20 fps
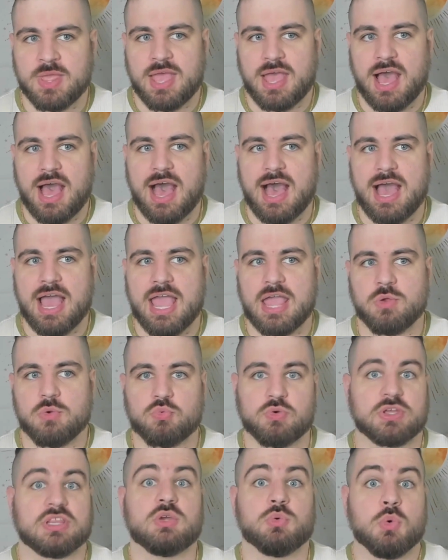I
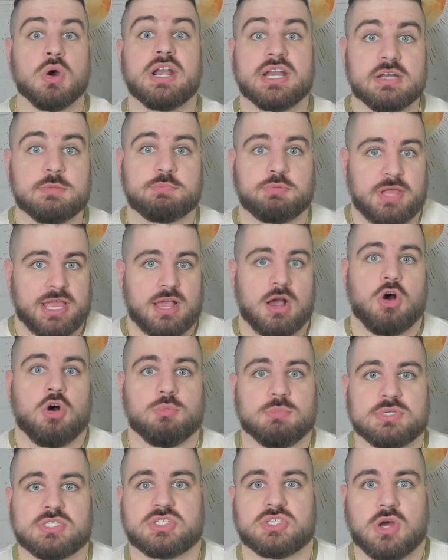really wanted to play
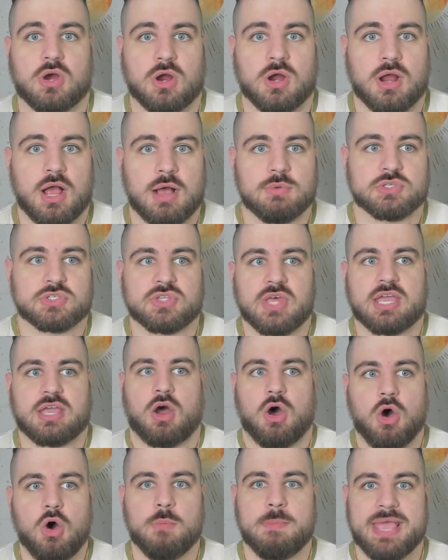Omastar. I was like,
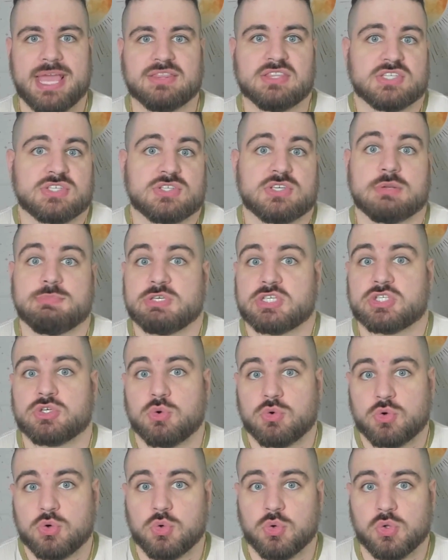oh man, this is going to be
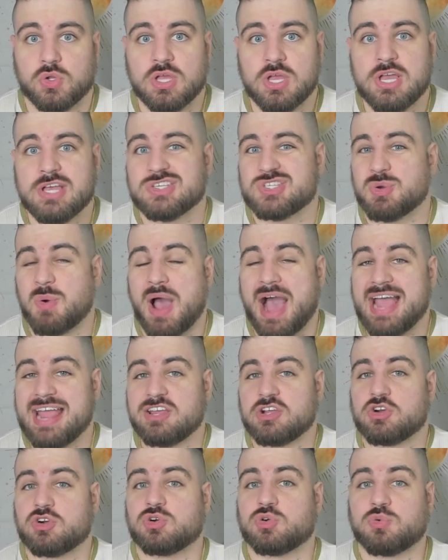so cool. So I
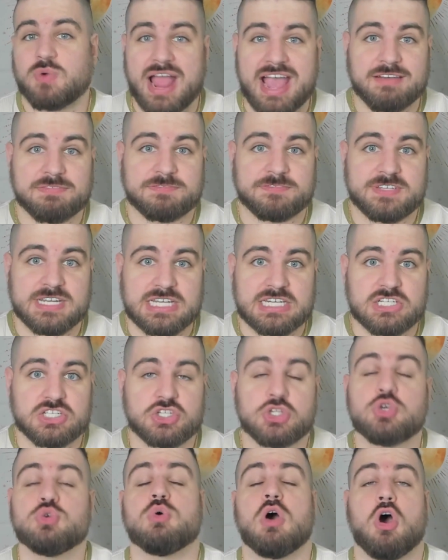crafted
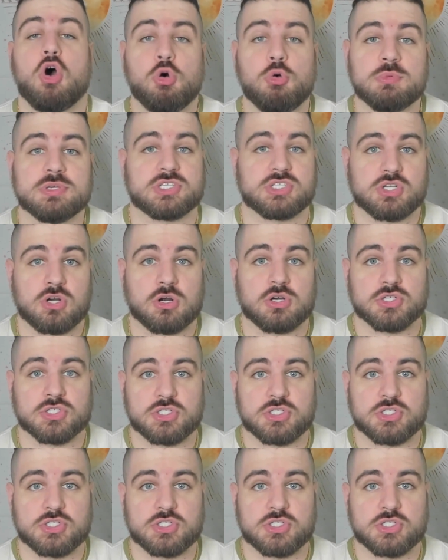2 Omastars